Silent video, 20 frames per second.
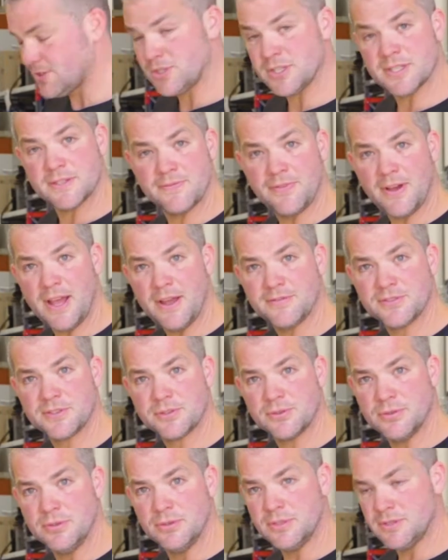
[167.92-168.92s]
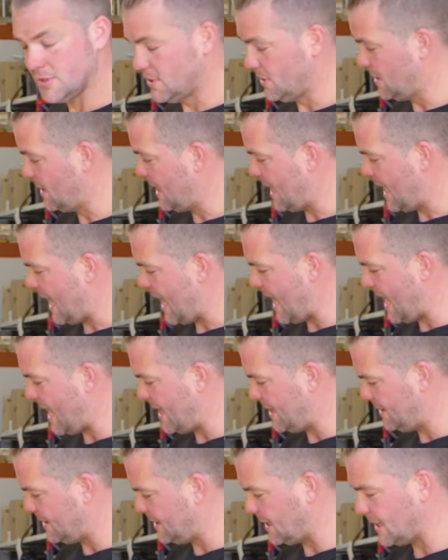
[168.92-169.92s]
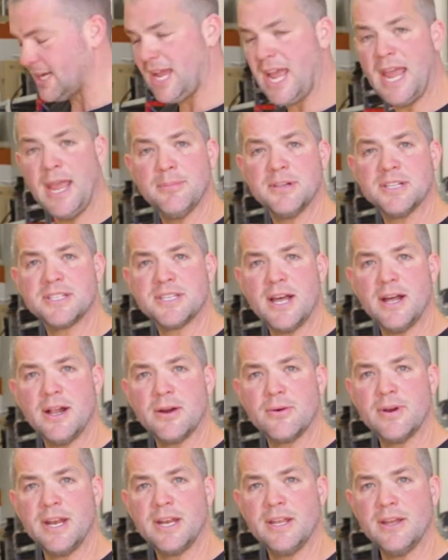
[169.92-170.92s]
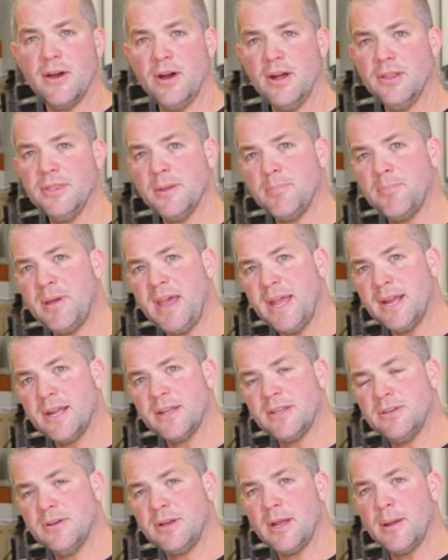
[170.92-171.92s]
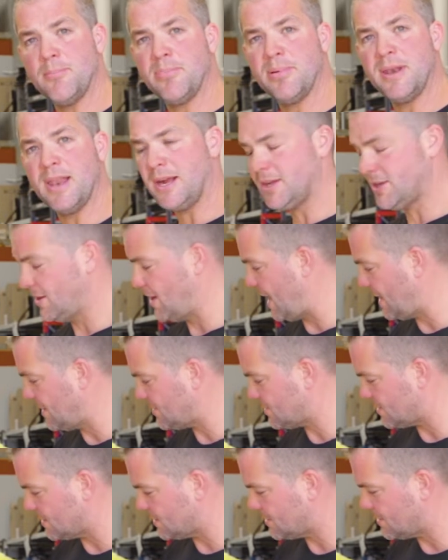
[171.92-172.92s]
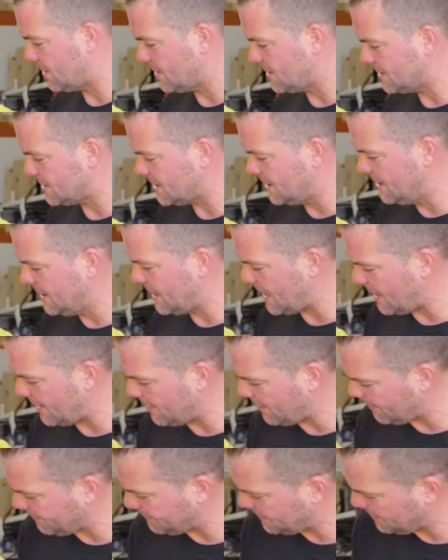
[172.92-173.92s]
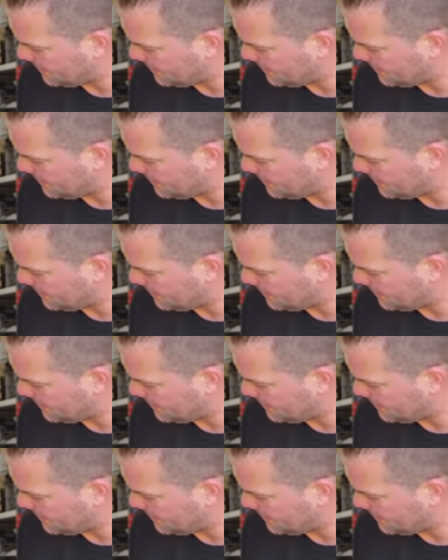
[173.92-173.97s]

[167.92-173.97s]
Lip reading: just 5 screws, and the cables are already on the back. You can plug your extra sockets in there and off